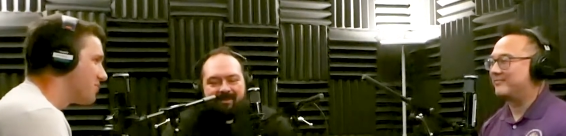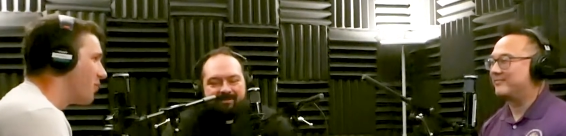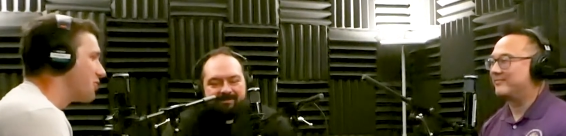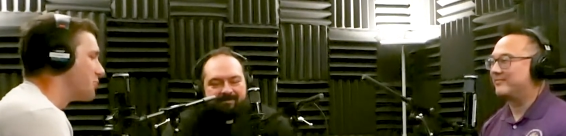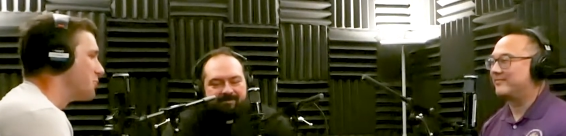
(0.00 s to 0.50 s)

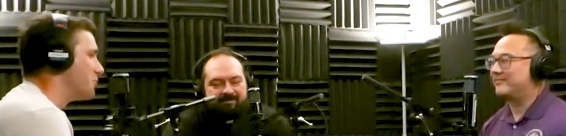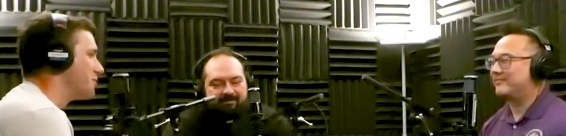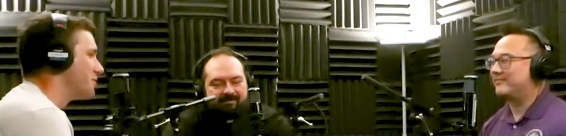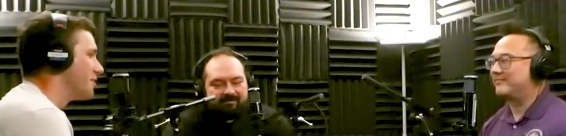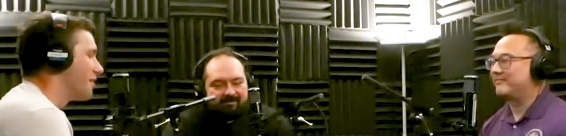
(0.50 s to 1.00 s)
Speaker 1: fall you were
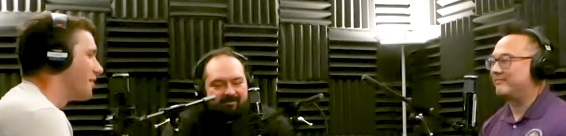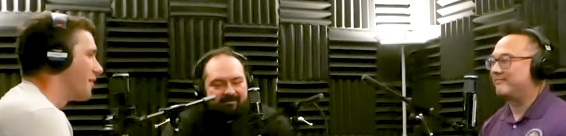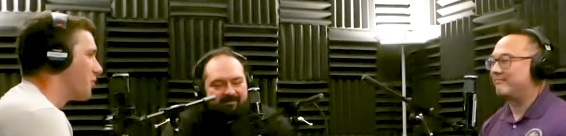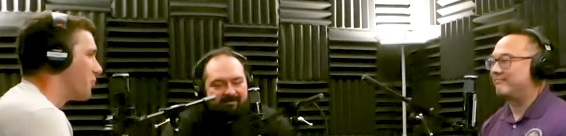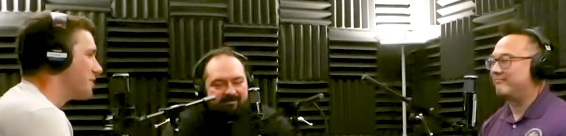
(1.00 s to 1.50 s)
doing a lot
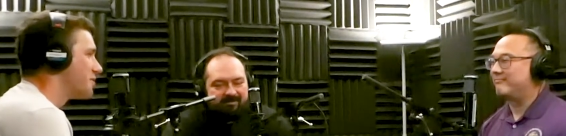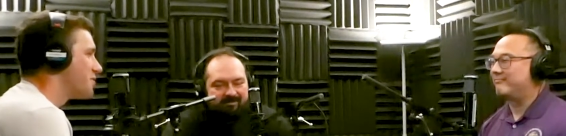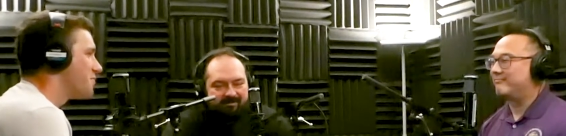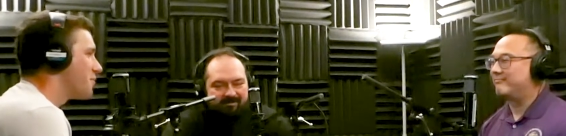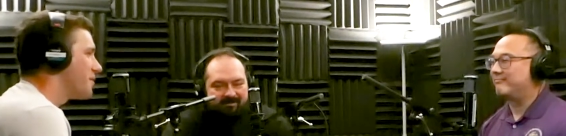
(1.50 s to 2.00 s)
of the research
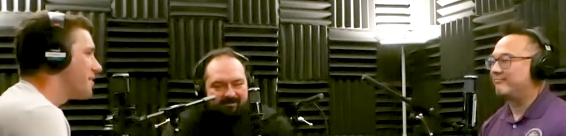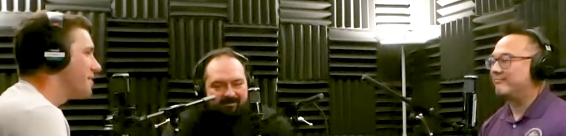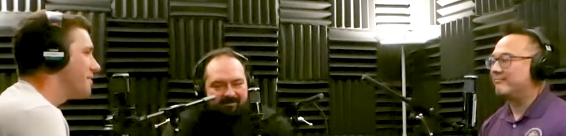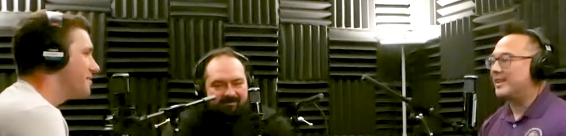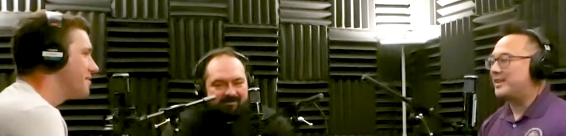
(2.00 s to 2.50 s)
for it
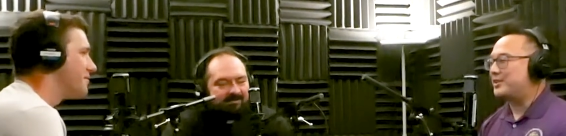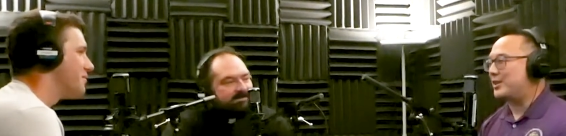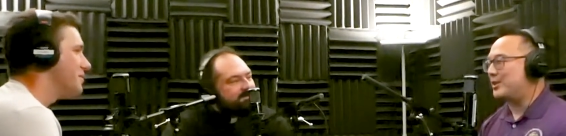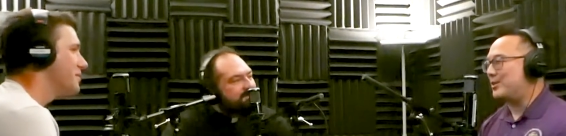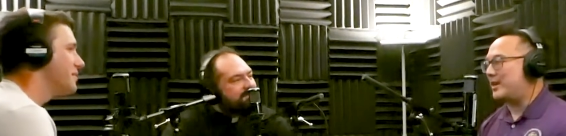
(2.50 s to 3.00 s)
then?
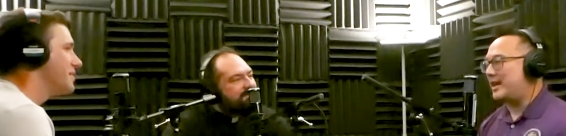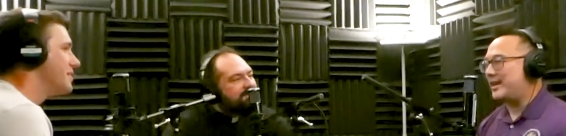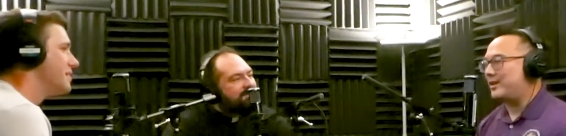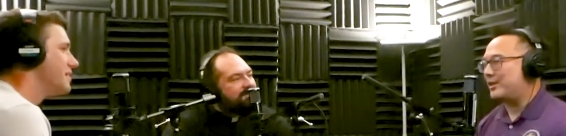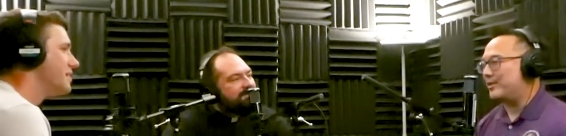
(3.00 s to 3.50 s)
Speaker 2: So I
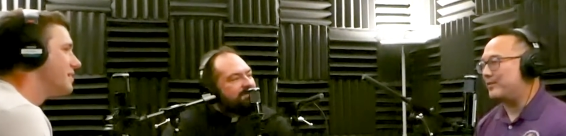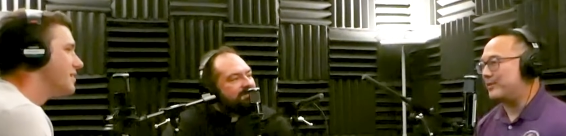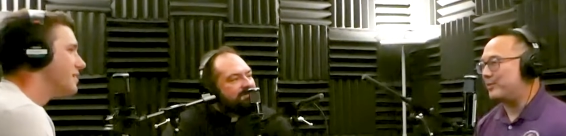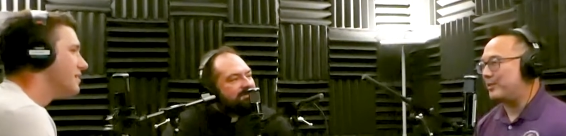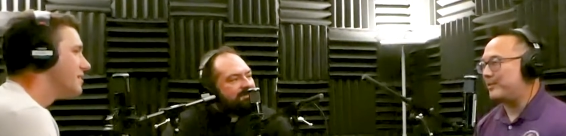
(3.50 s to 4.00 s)
had heard
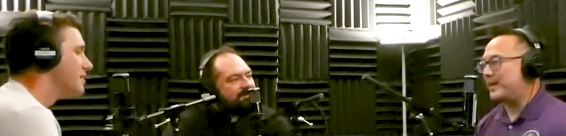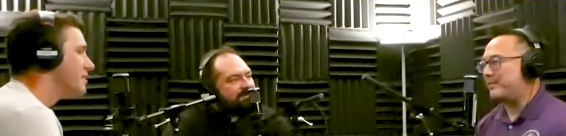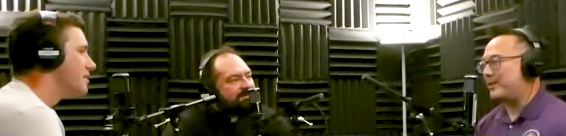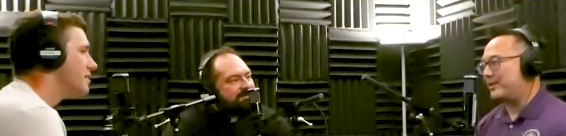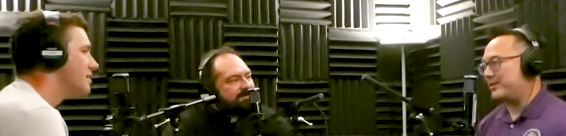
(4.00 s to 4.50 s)
from one of my
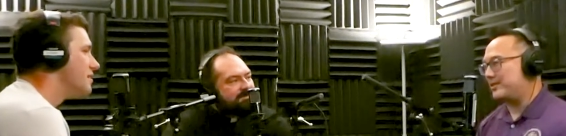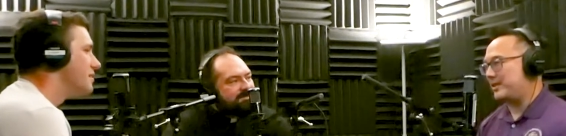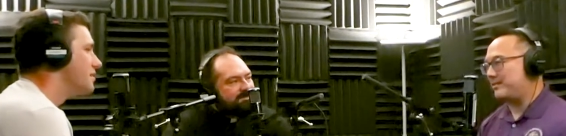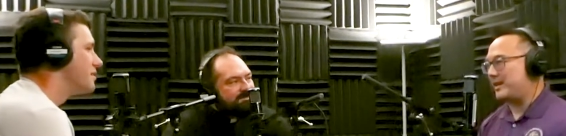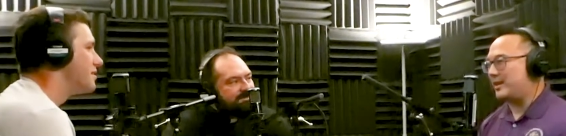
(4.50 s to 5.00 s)
partners
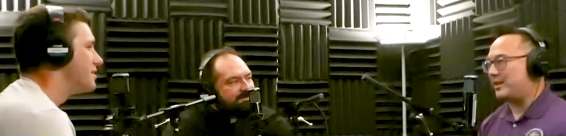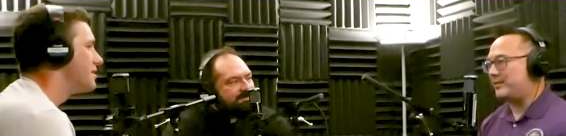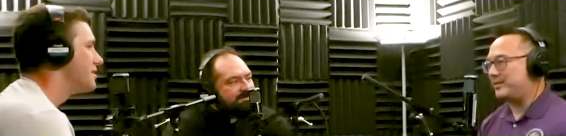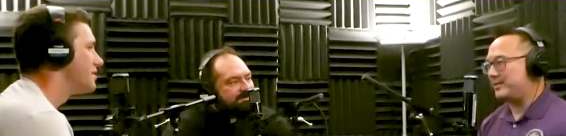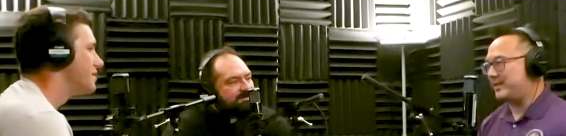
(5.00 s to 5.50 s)
at my
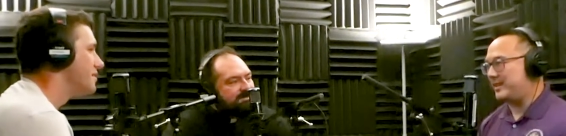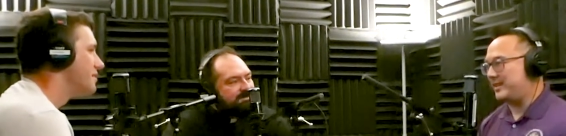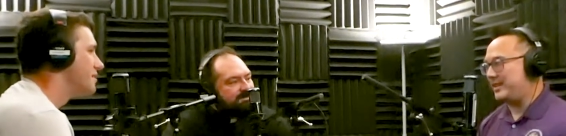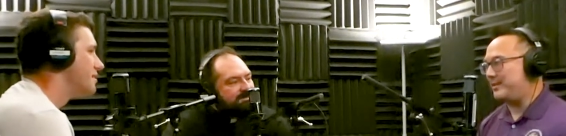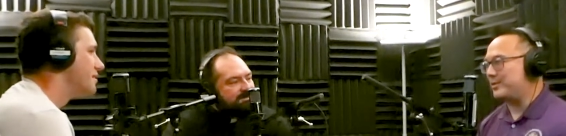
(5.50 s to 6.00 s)
office that
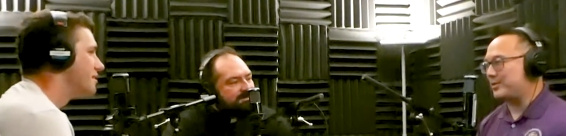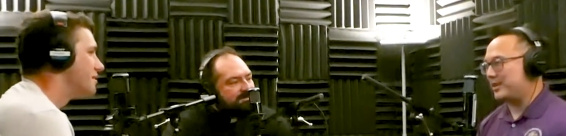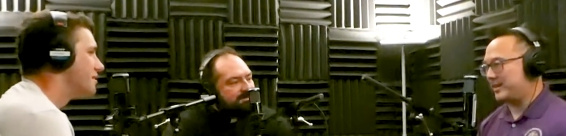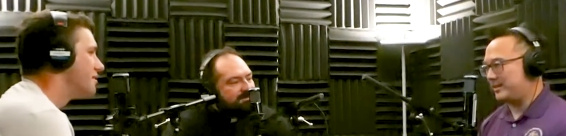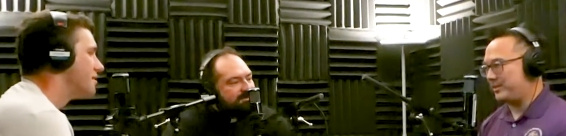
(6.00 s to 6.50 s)
he was
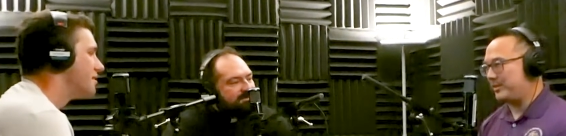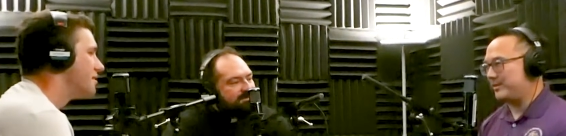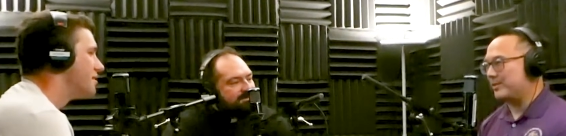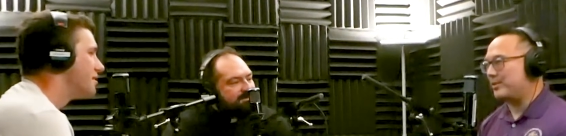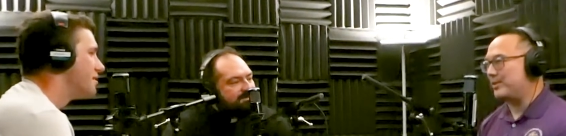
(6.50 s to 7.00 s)
trying to
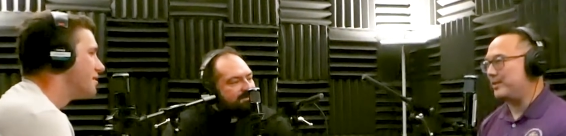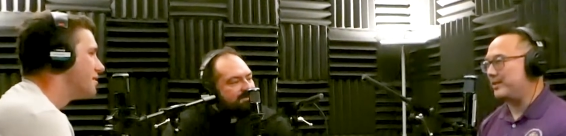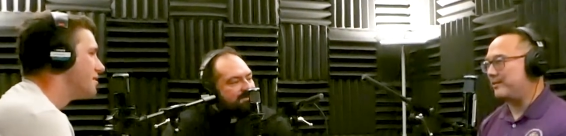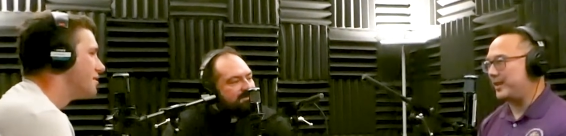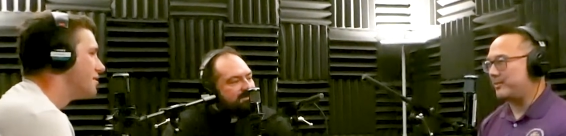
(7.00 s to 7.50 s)
enroll in
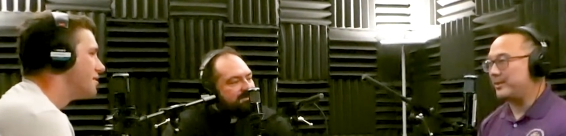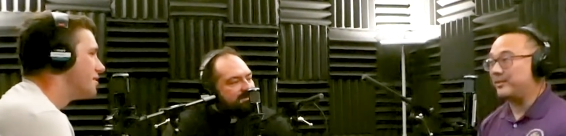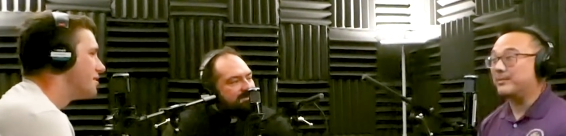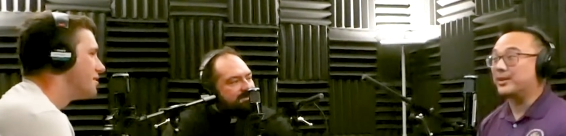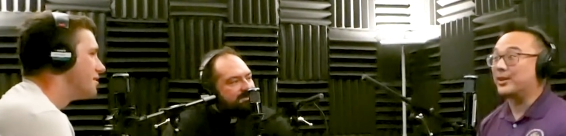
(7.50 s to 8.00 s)
the
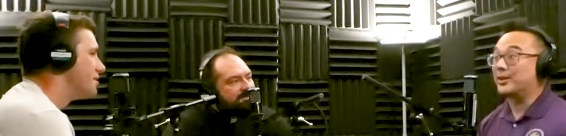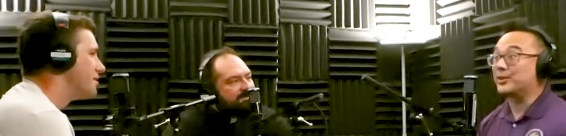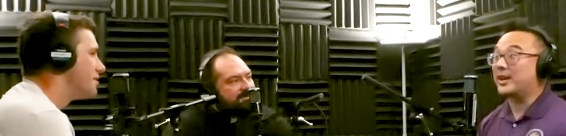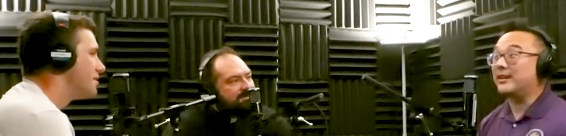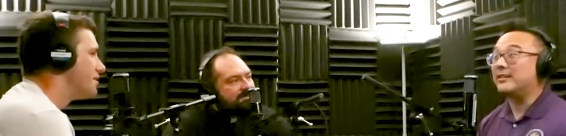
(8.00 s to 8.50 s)
Vanderbilt-Moderna trial.